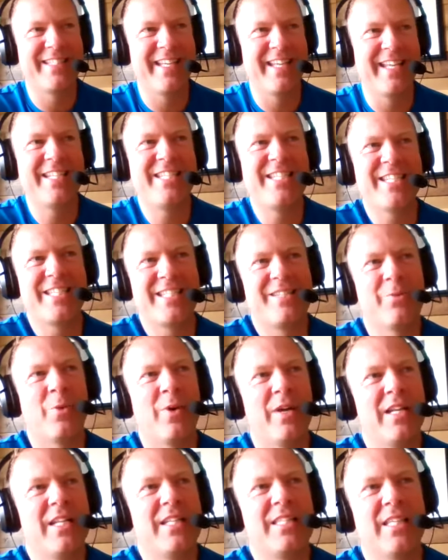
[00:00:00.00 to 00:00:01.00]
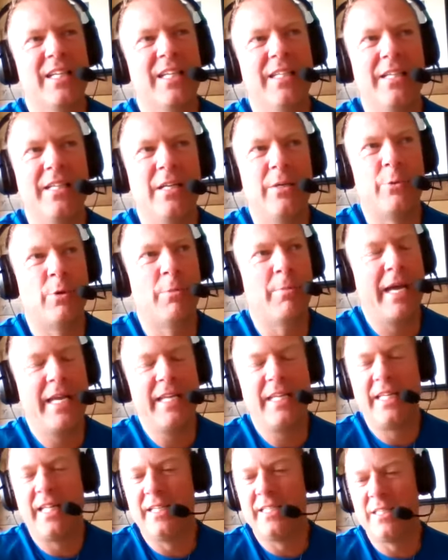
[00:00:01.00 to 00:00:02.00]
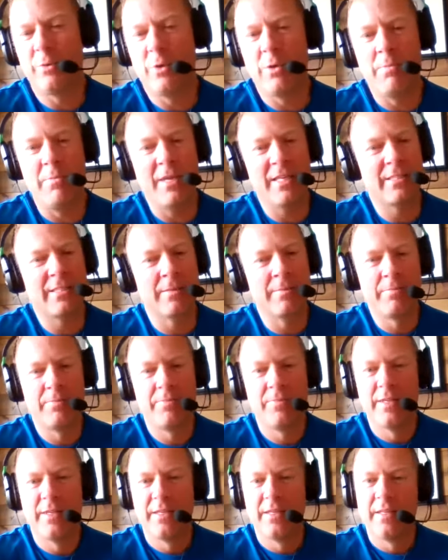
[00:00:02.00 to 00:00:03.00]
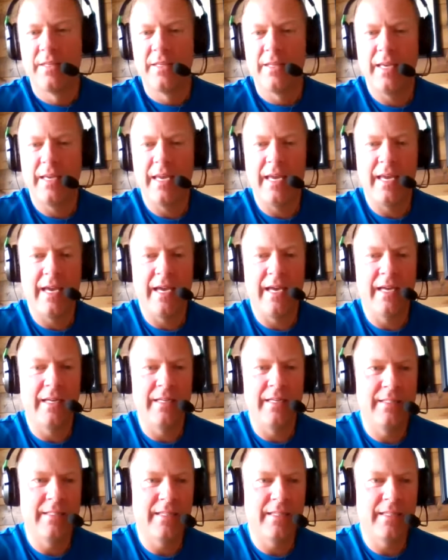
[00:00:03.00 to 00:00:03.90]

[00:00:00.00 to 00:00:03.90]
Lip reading: And it just wanted to remind kids that we miss them, and